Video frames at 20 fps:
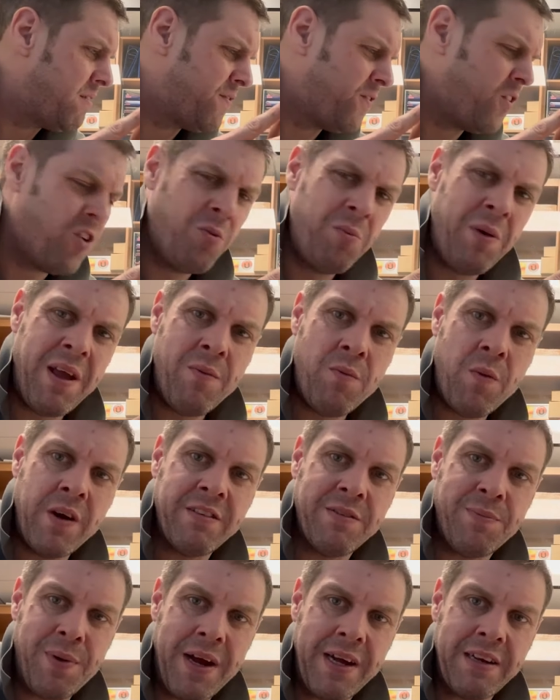
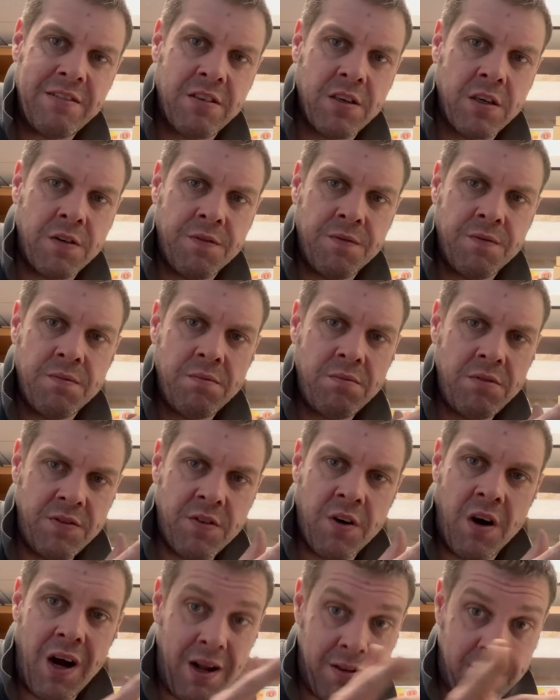of paying stuff. You've
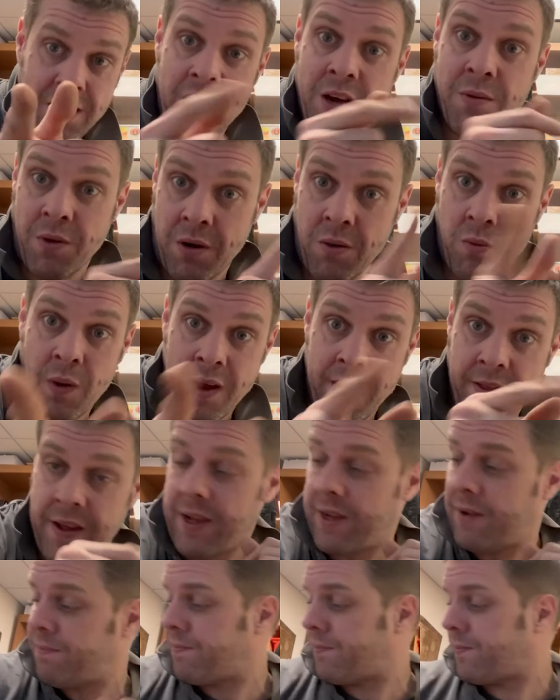got, I'll tell you what, wait
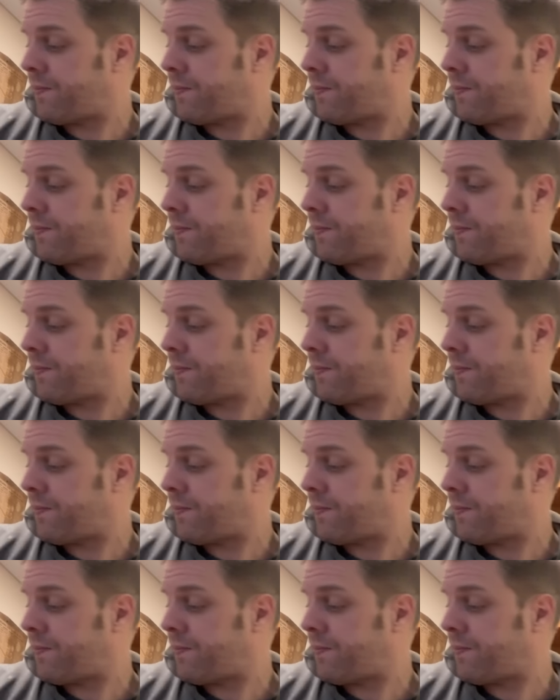there.